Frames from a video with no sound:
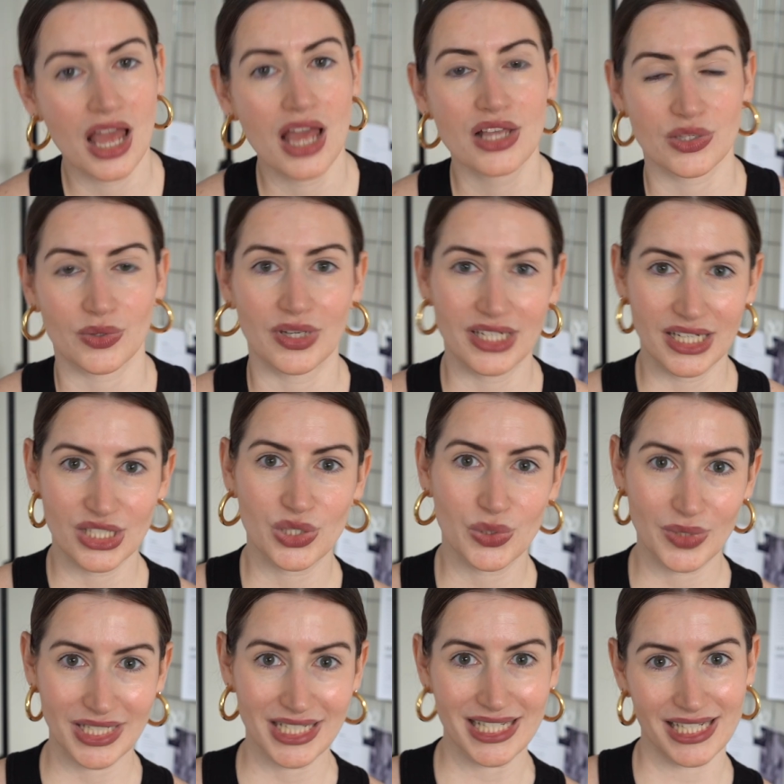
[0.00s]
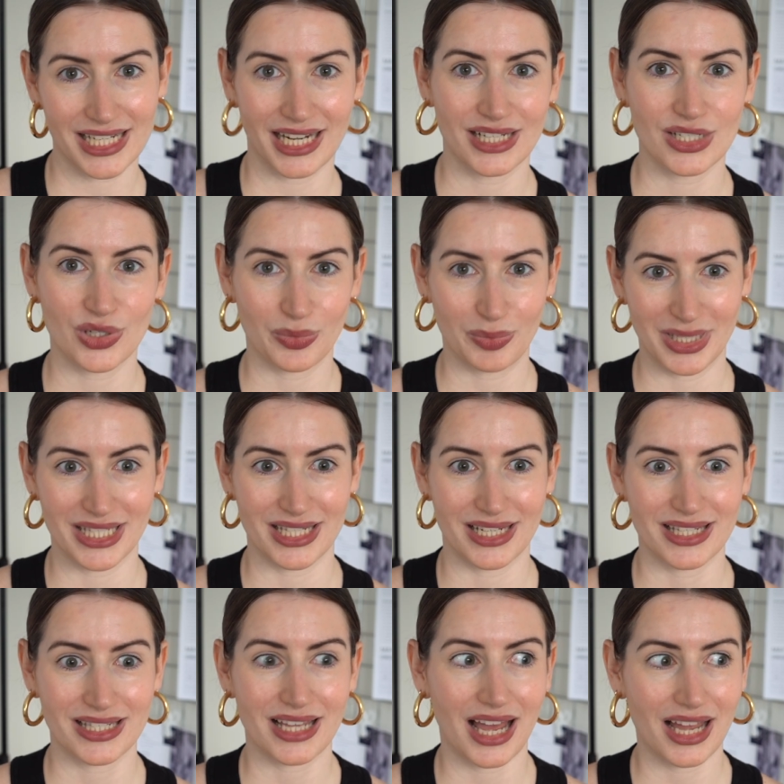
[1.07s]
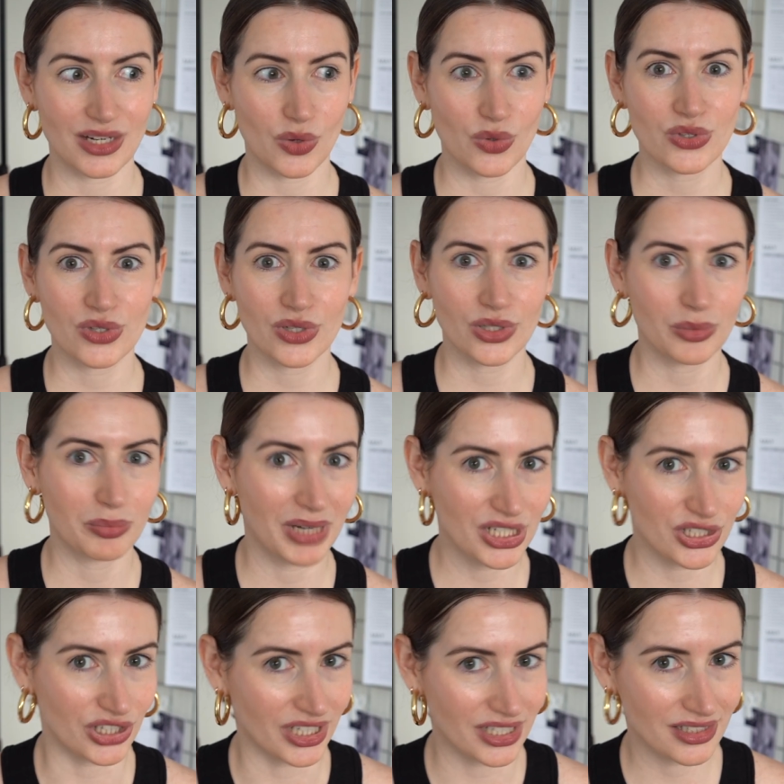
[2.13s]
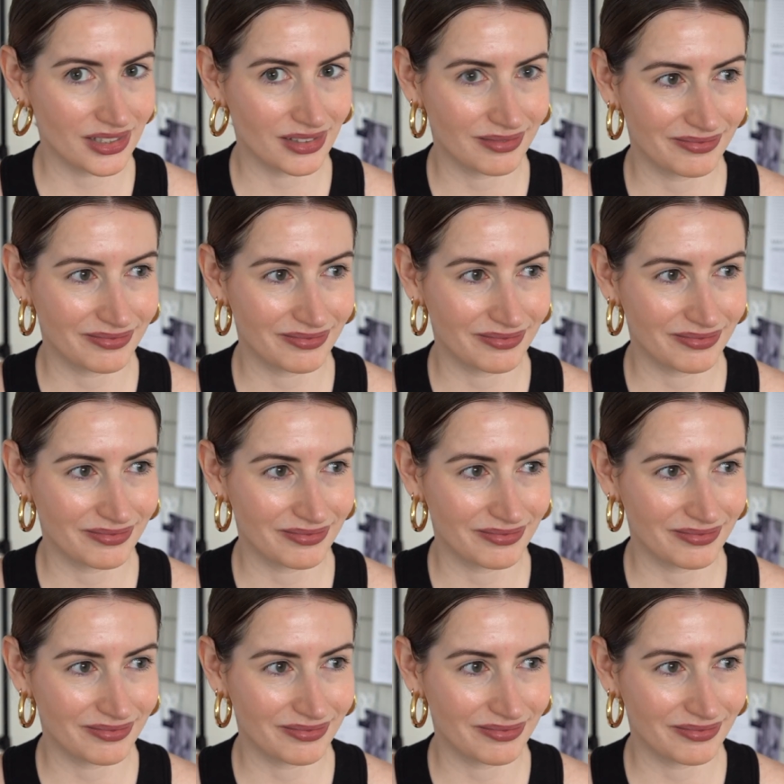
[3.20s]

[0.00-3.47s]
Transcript: So I need to understand your business and also your budget.